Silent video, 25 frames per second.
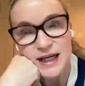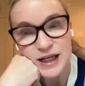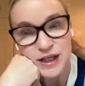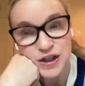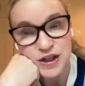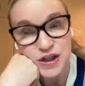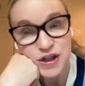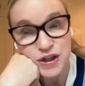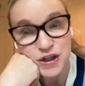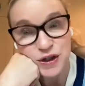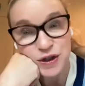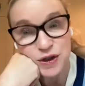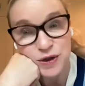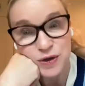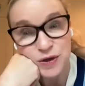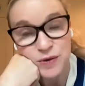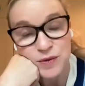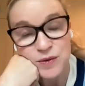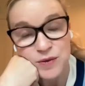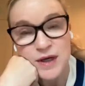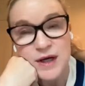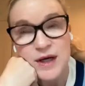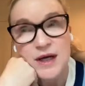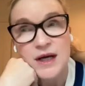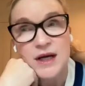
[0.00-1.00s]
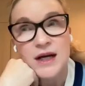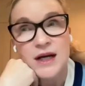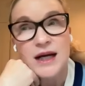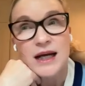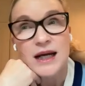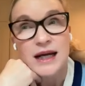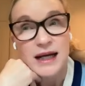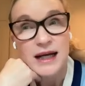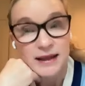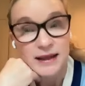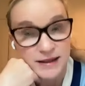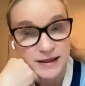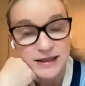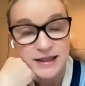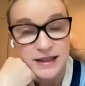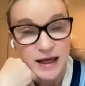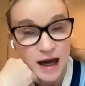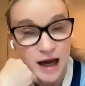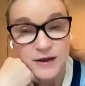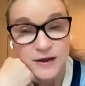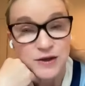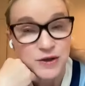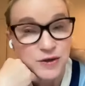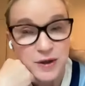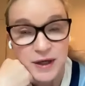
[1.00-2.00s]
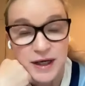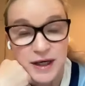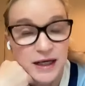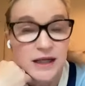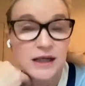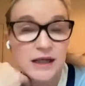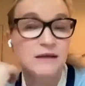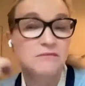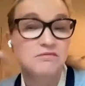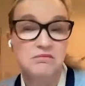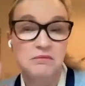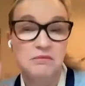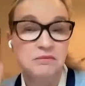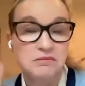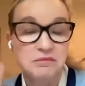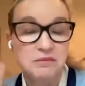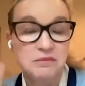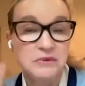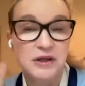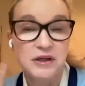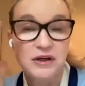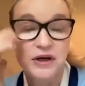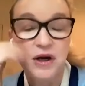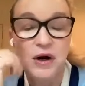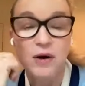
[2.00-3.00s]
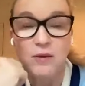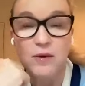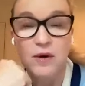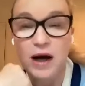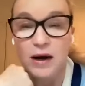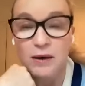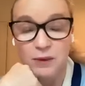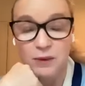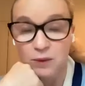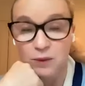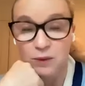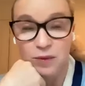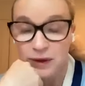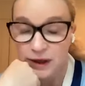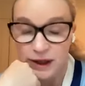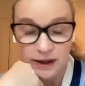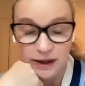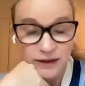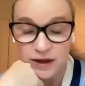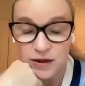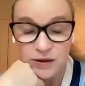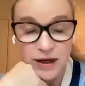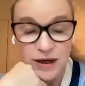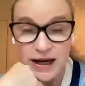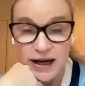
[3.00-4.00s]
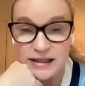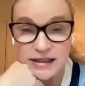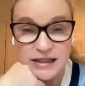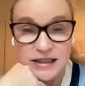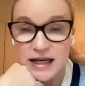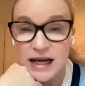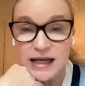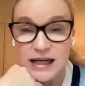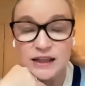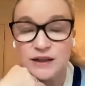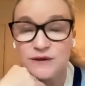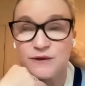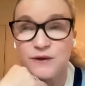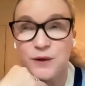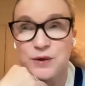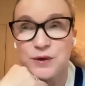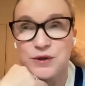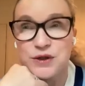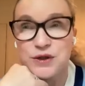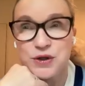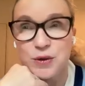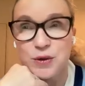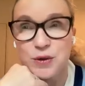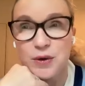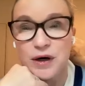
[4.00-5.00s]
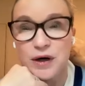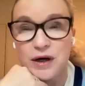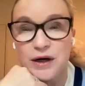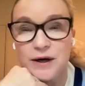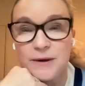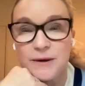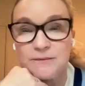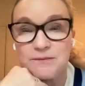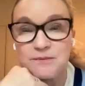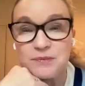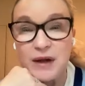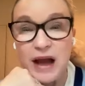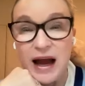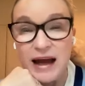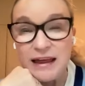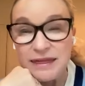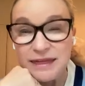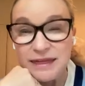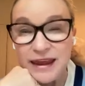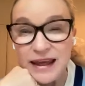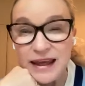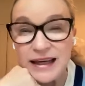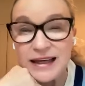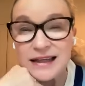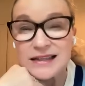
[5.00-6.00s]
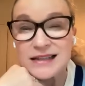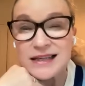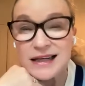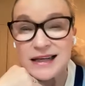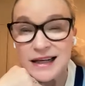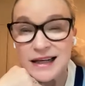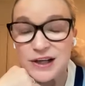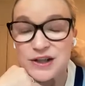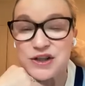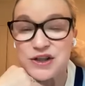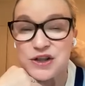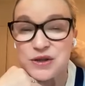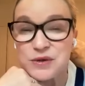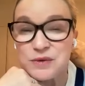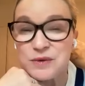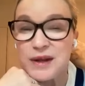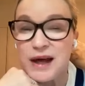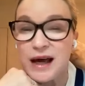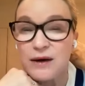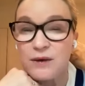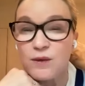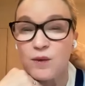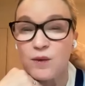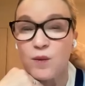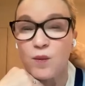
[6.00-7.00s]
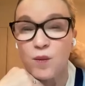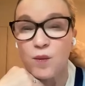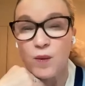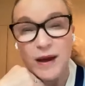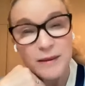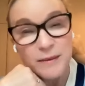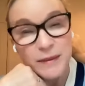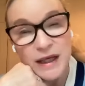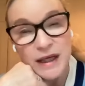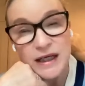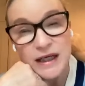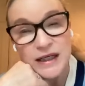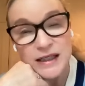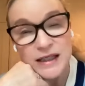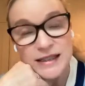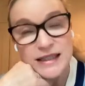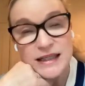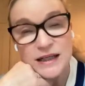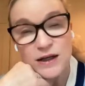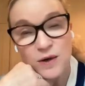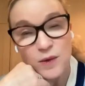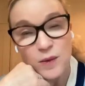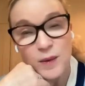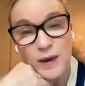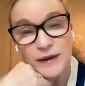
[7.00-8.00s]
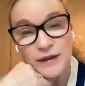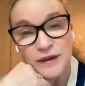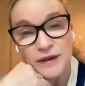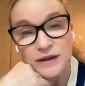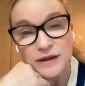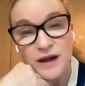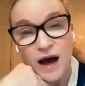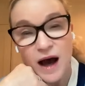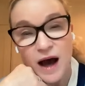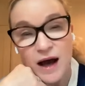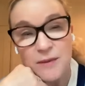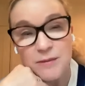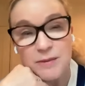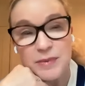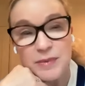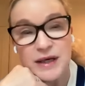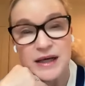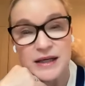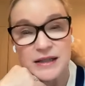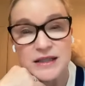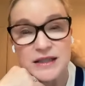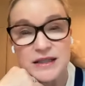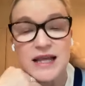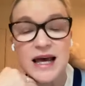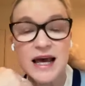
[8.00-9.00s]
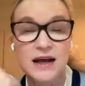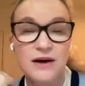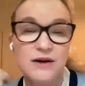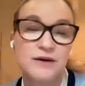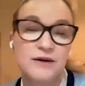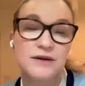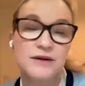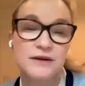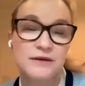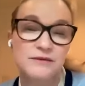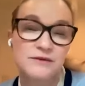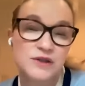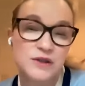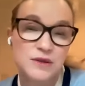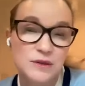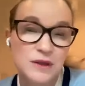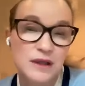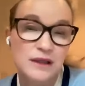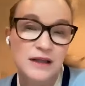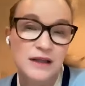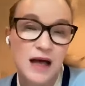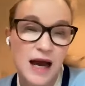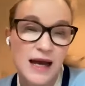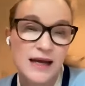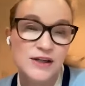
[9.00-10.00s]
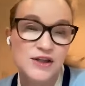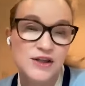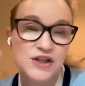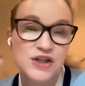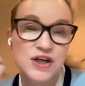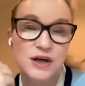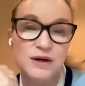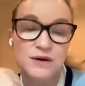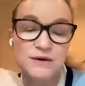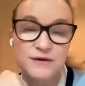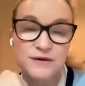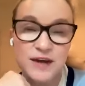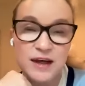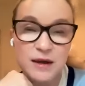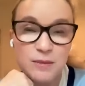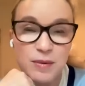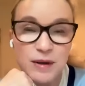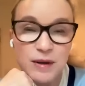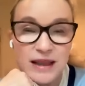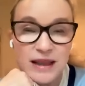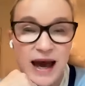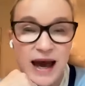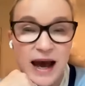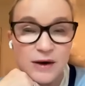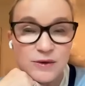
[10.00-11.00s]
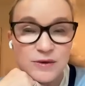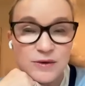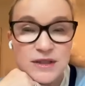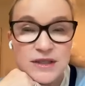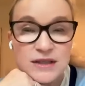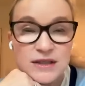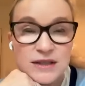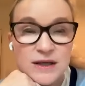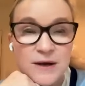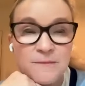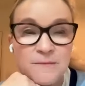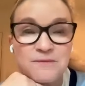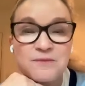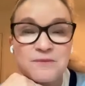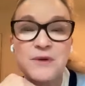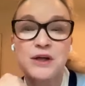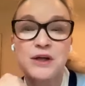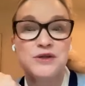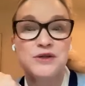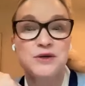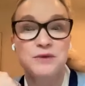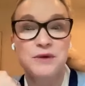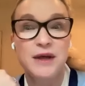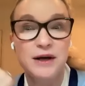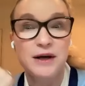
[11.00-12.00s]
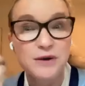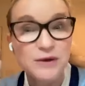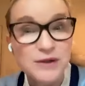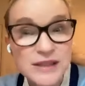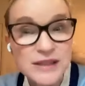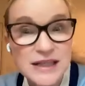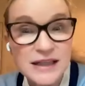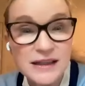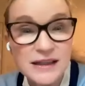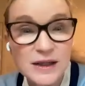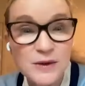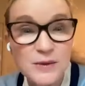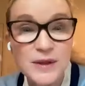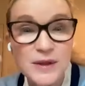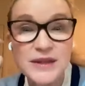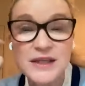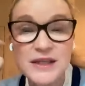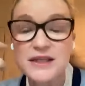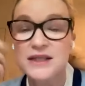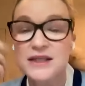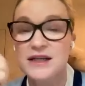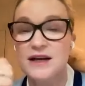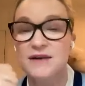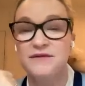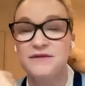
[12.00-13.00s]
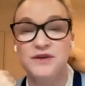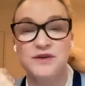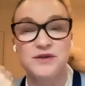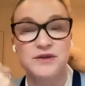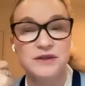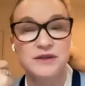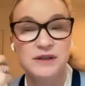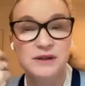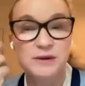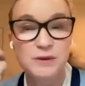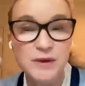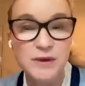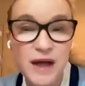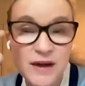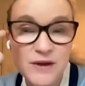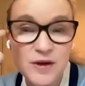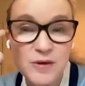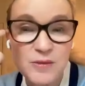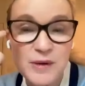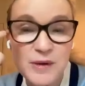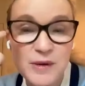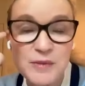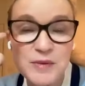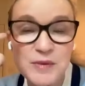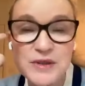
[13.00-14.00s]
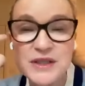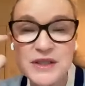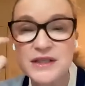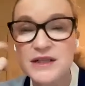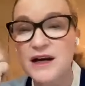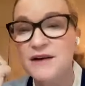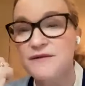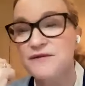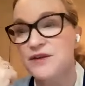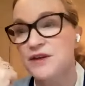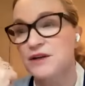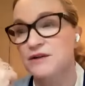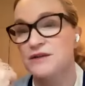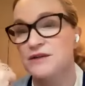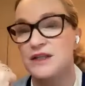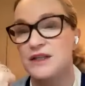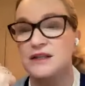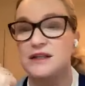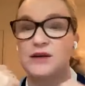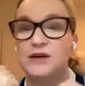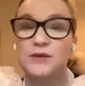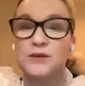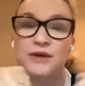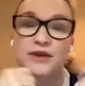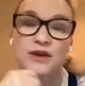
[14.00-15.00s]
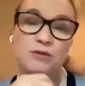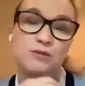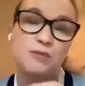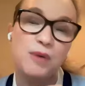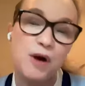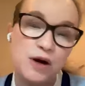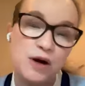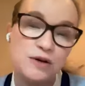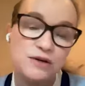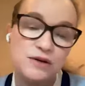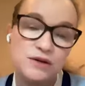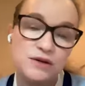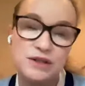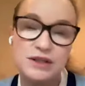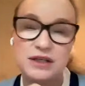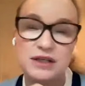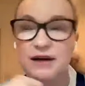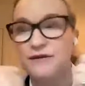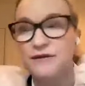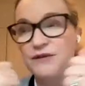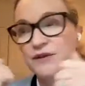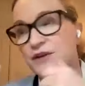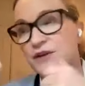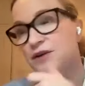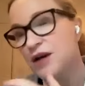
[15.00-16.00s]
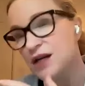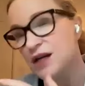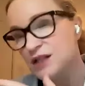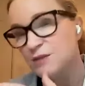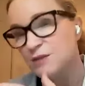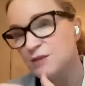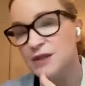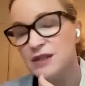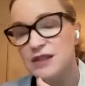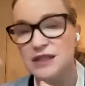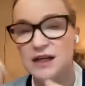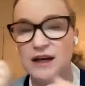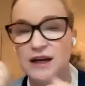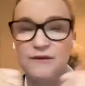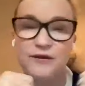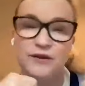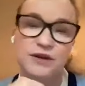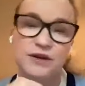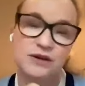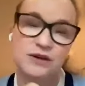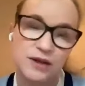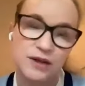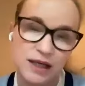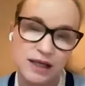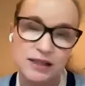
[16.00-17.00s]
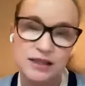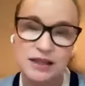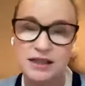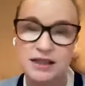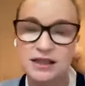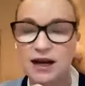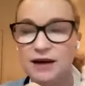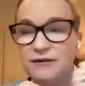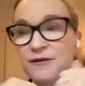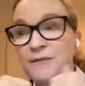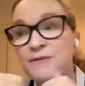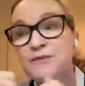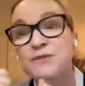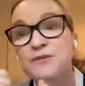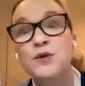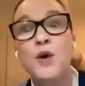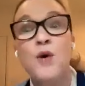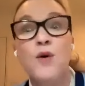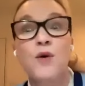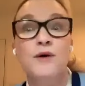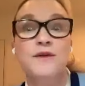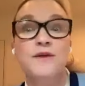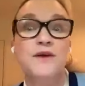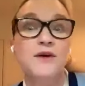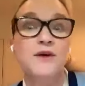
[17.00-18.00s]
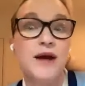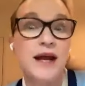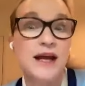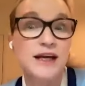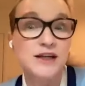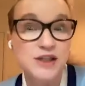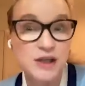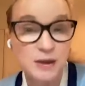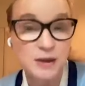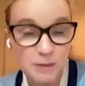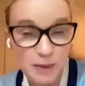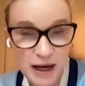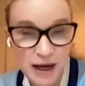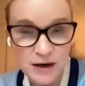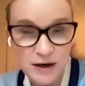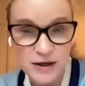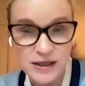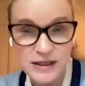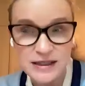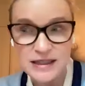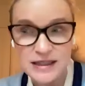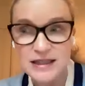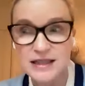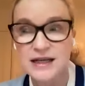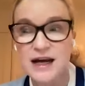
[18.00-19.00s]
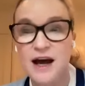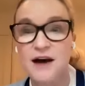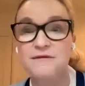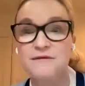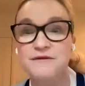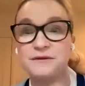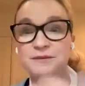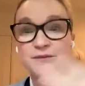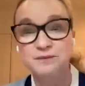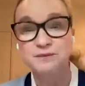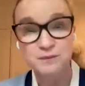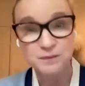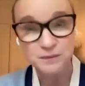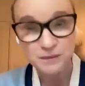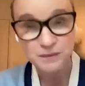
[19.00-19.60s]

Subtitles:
an issue in this country, you know, in the United States for sure. I think it's an issue that women deal with a lot because they do the lion's share of keeping the house. So they're dealing with the stuff, they're dealing with other people's stuff, they're dealing with their partner's stuff or their husband's stuff or their kid's stuff or their aging parent's stuff.